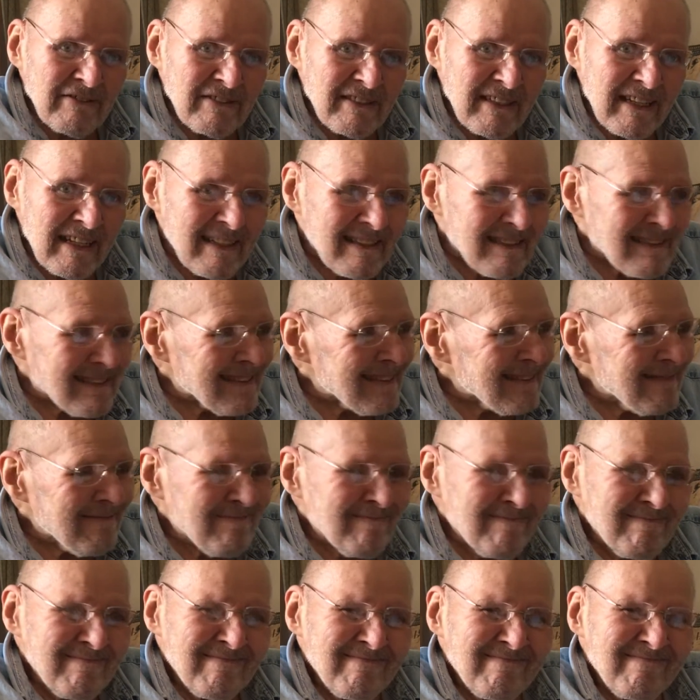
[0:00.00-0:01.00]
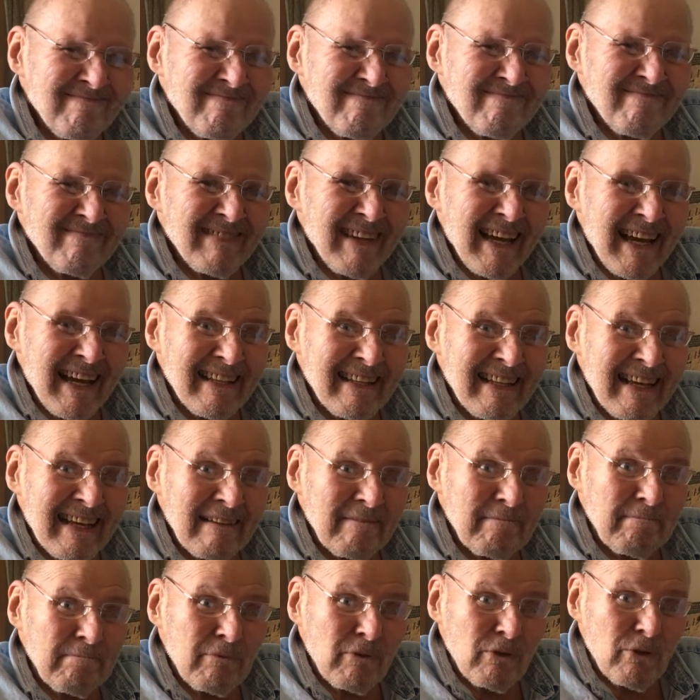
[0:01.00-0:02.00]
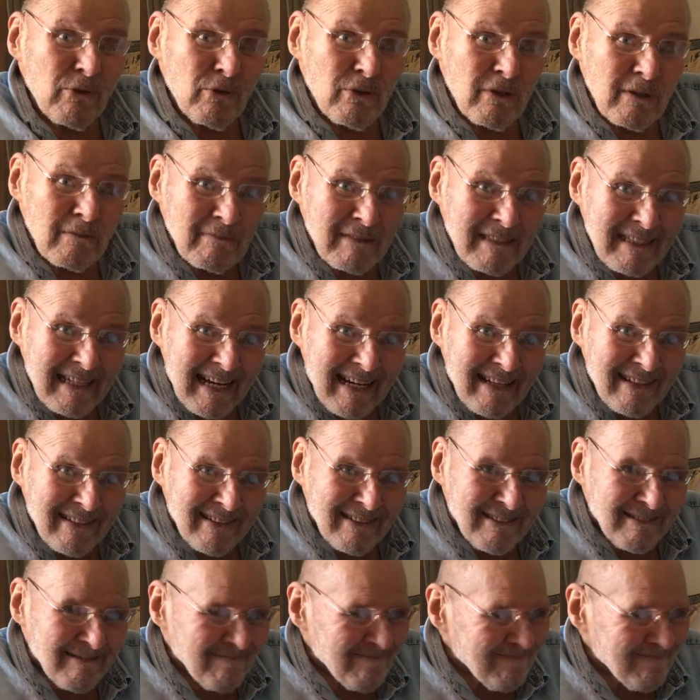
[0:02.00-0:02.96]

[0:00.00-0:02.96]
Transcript: 6. And they glued them together.